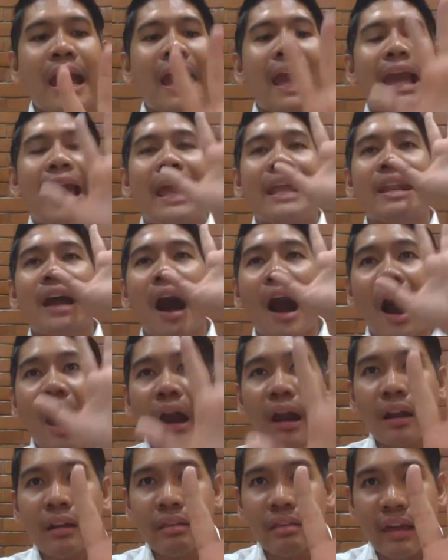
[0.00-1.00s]
And
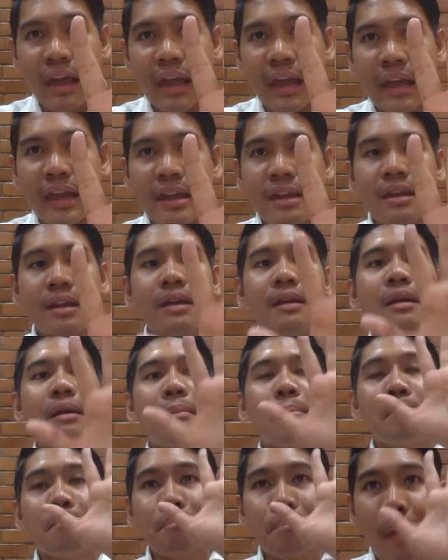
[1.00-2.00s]
are they
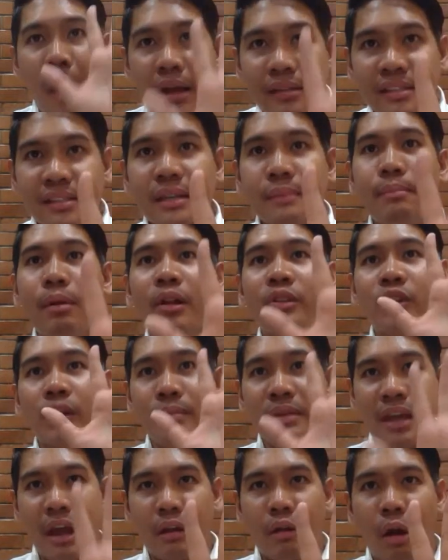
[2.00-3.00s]
possible to
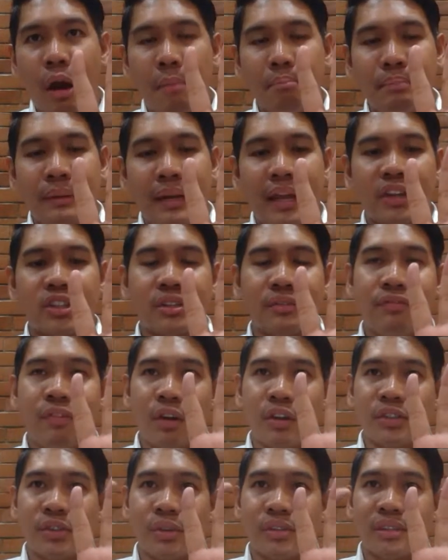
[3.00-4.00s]
be accomplished
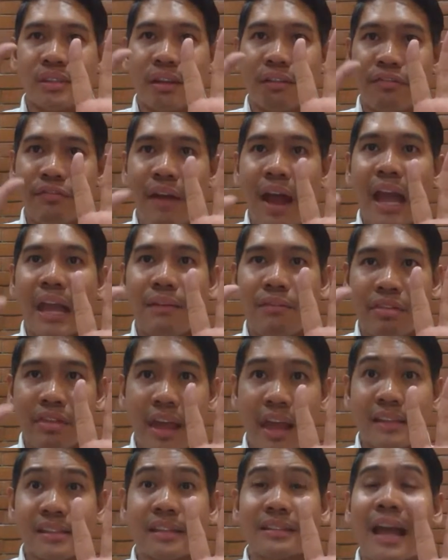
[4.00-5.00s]
versus the five
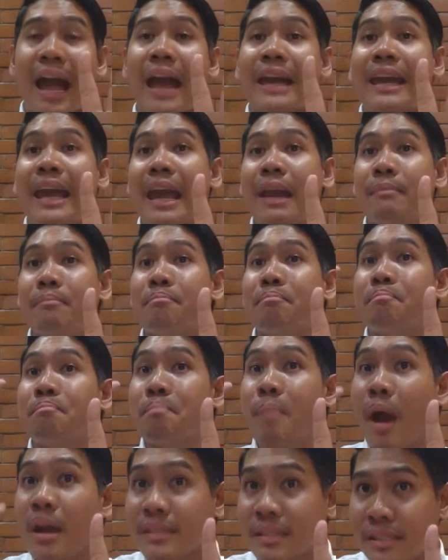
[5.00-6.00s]
things that I am
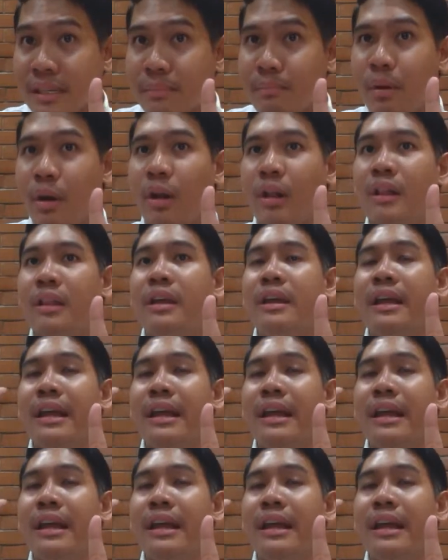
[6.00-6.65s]
possible